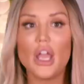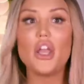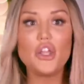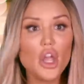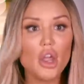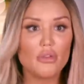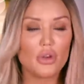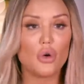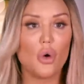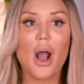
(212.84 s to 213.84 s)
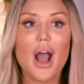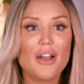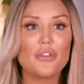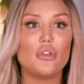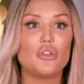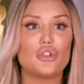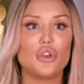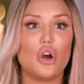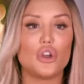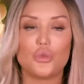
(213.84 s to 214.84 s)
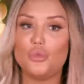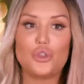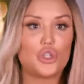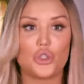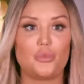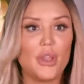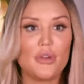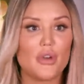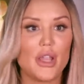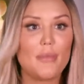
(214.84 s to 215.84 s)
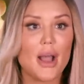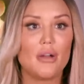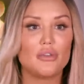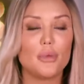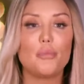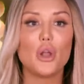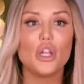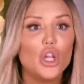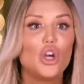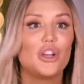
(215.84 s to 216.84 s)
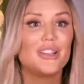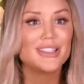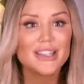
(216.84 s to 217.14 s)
A year ago, I thought Josh would just be a rebound, but look at us